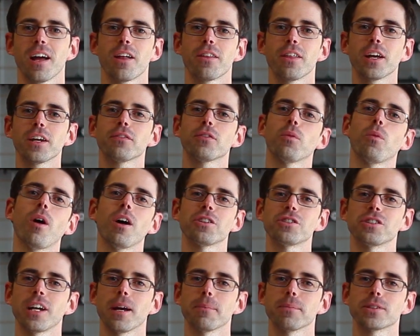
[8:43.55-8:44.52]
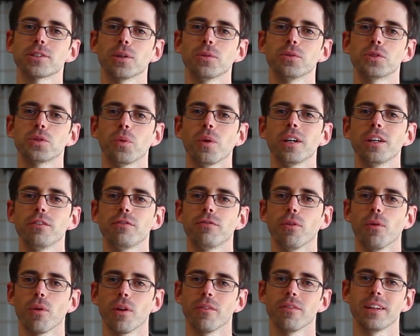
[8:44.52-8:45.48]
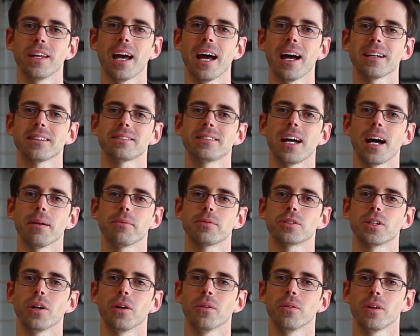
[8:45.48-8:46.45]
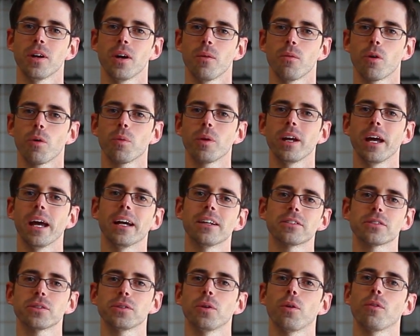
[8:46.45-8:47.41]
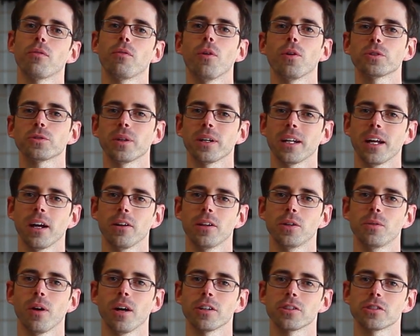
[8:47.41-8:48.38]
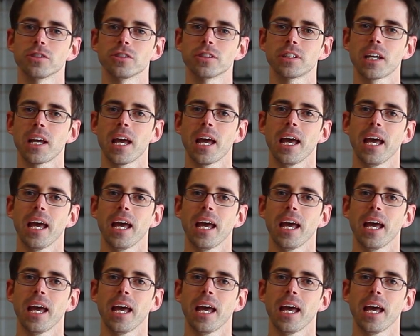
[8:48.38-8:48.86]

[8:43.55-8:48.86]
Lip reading: Thank you for watching episode 25 of the AskDAP show, where we answer your Volkswagen Audi questions.